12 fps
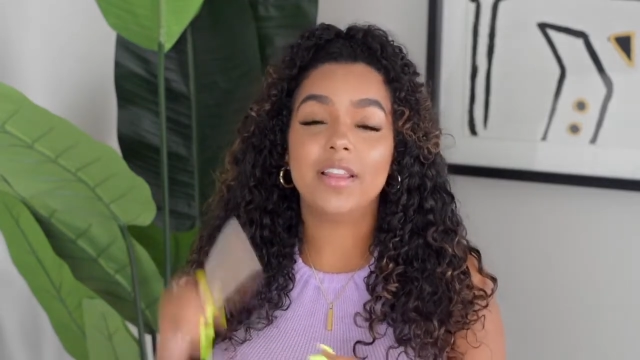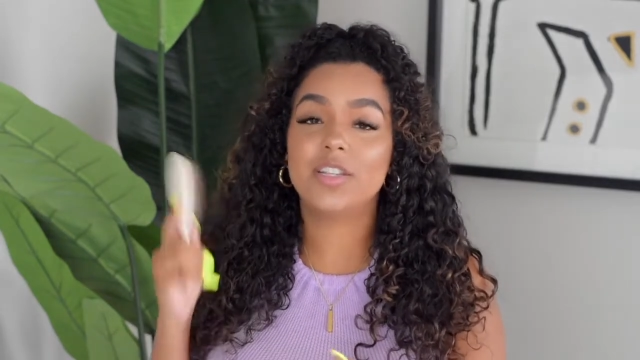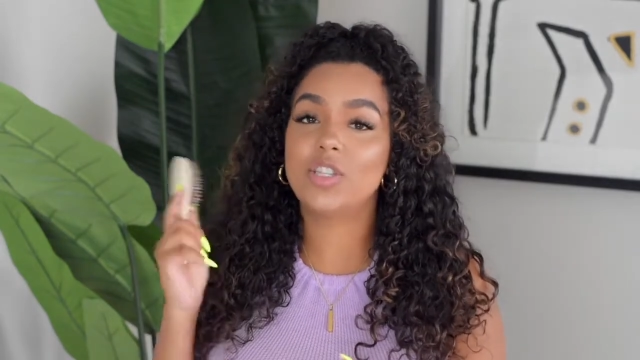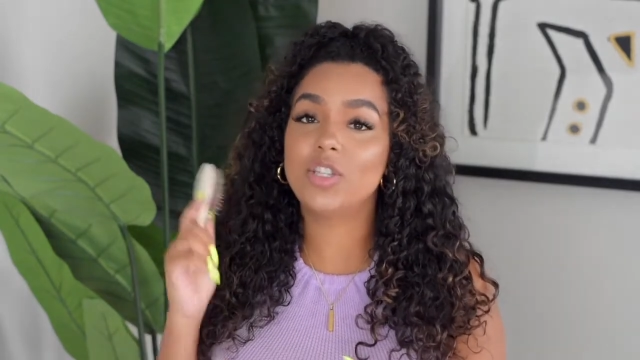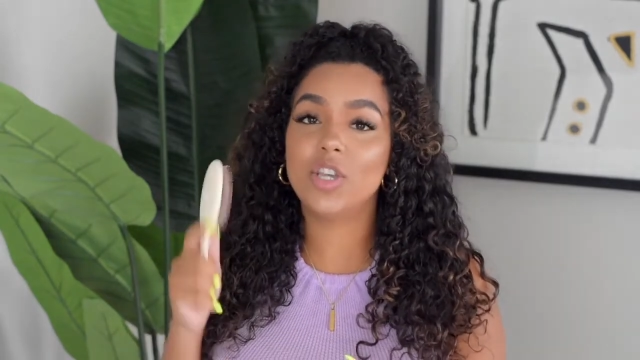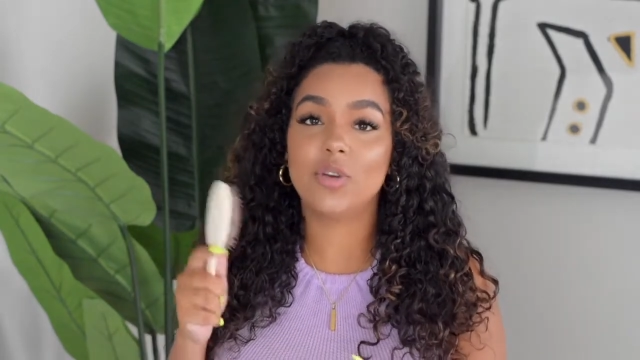
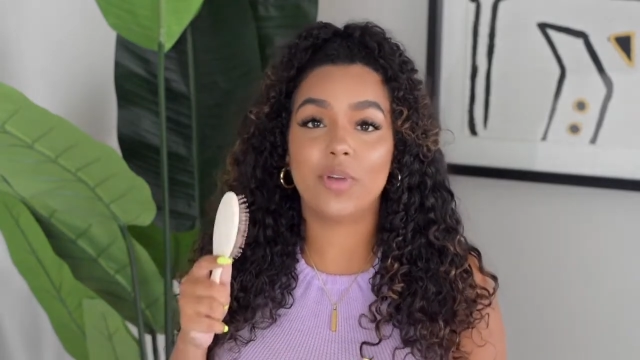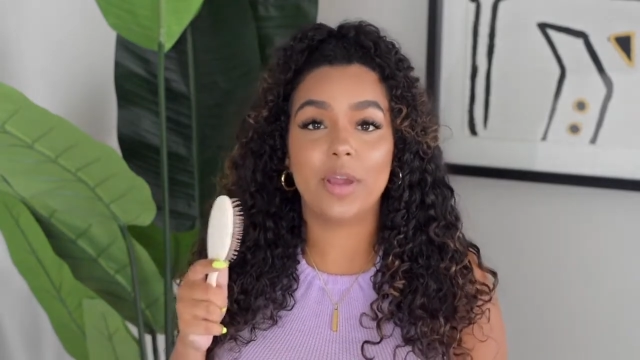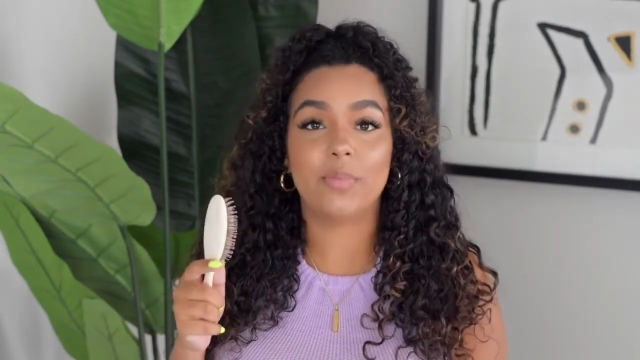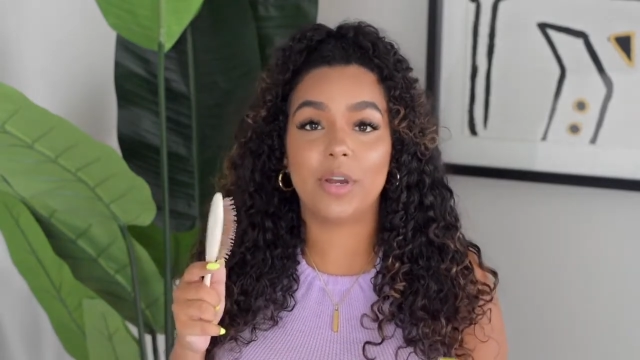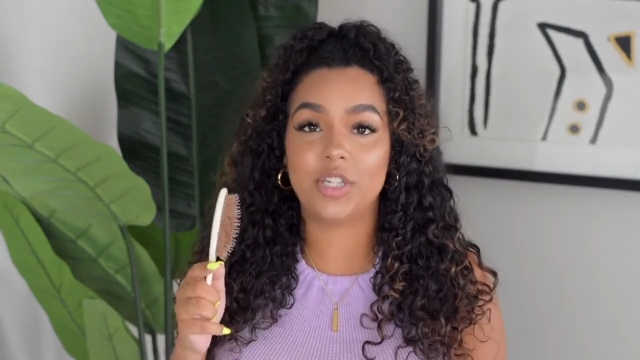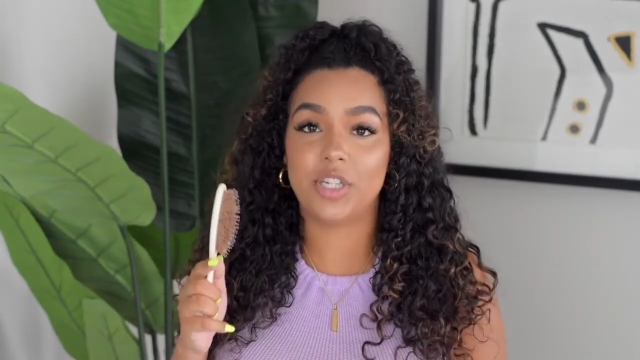This is a
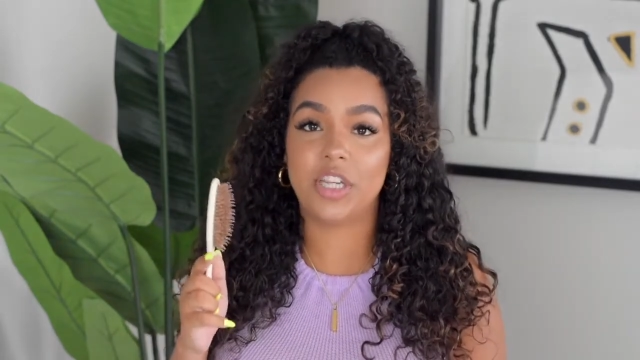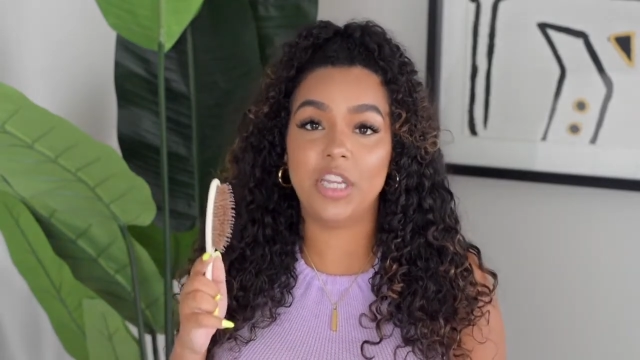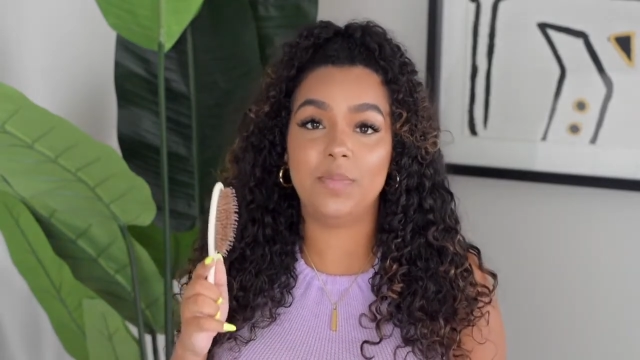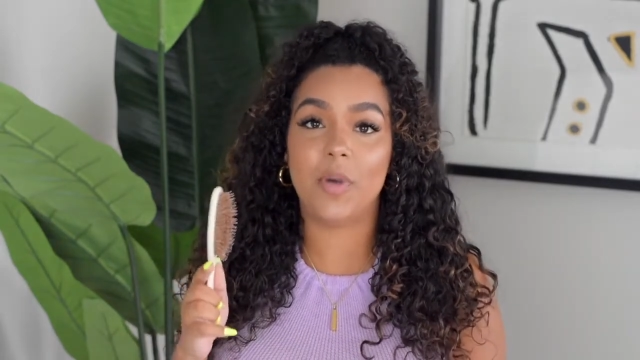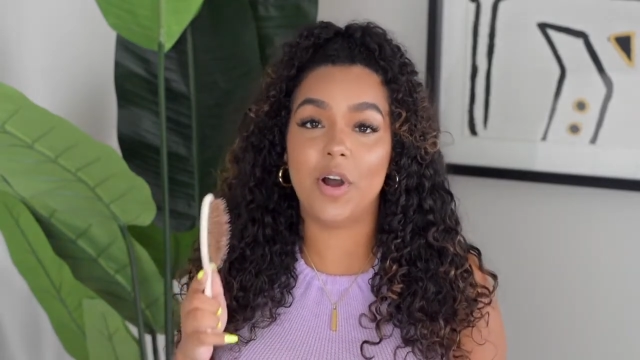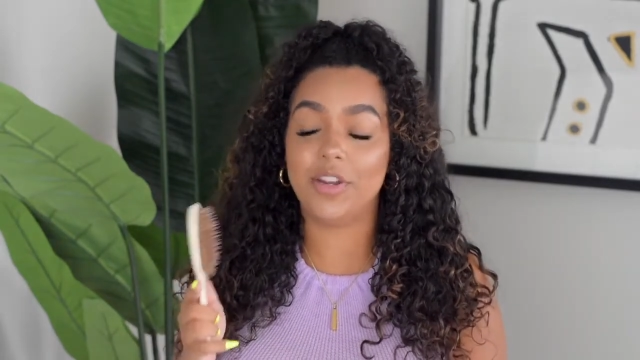great brush to
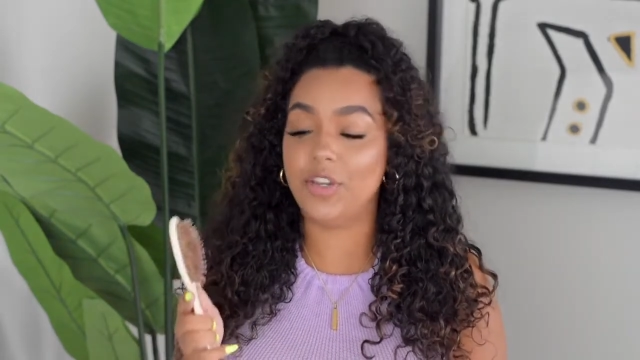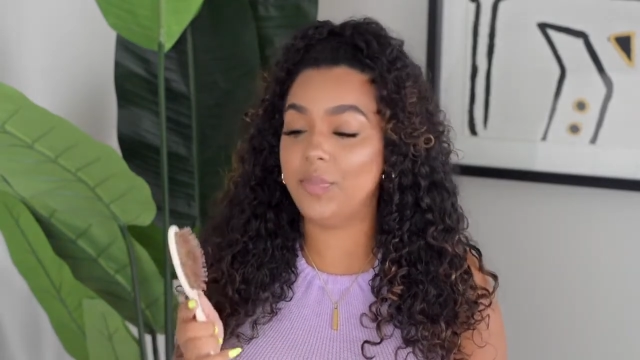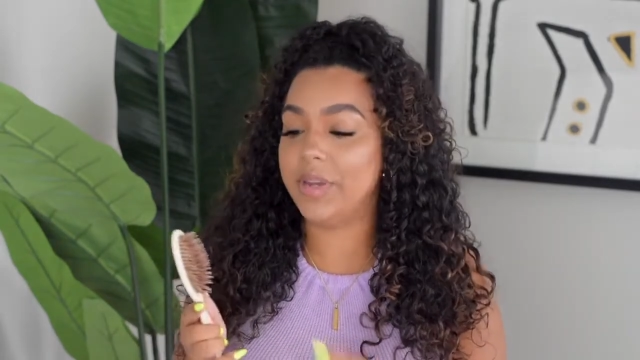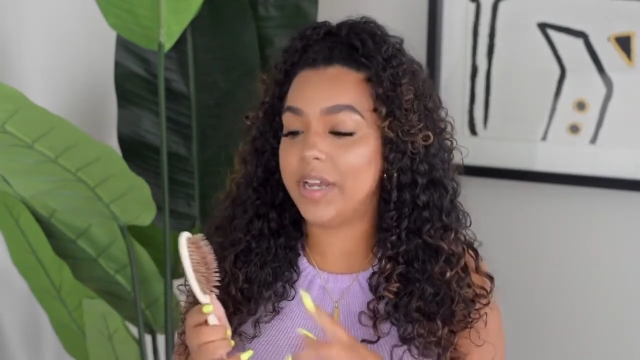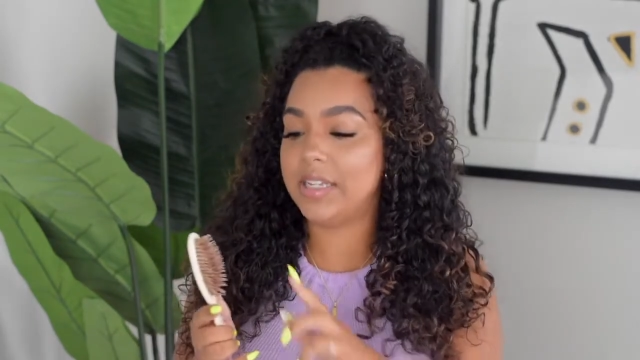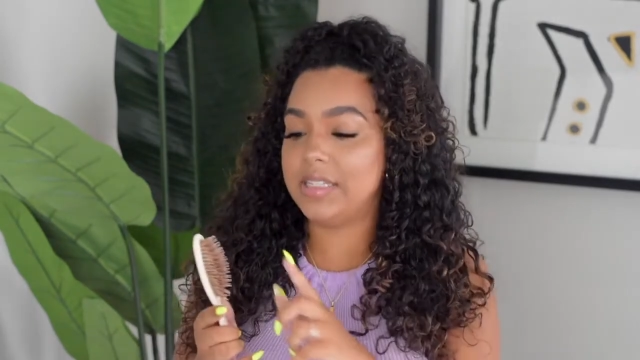keep on you
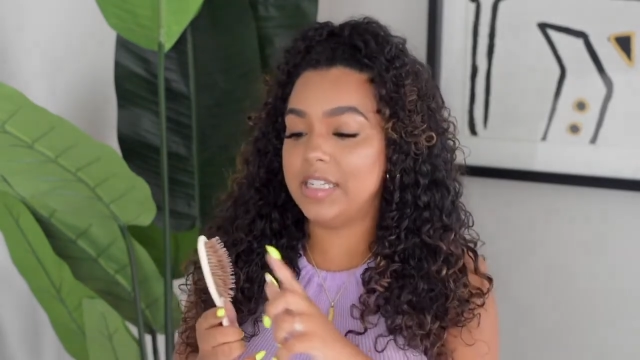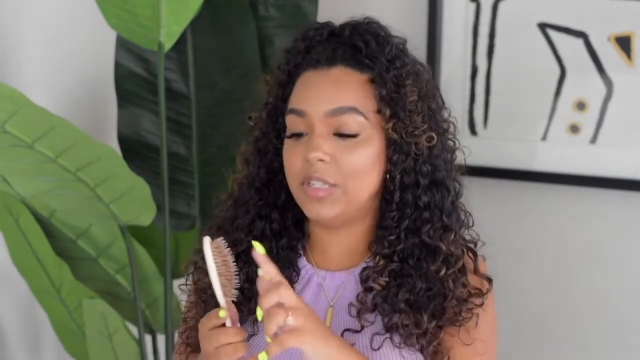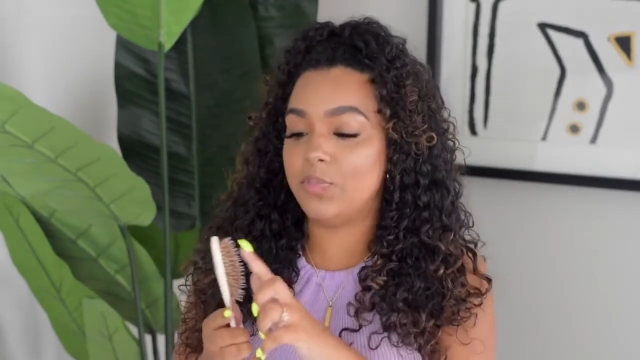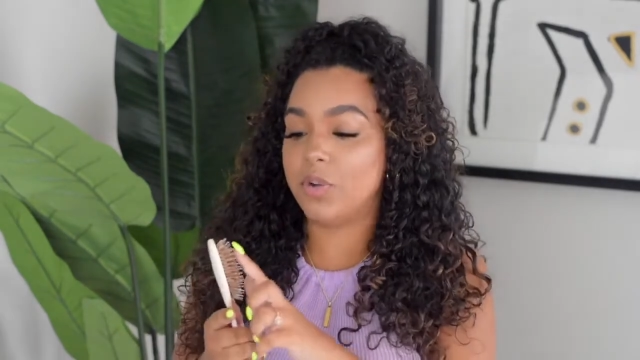because these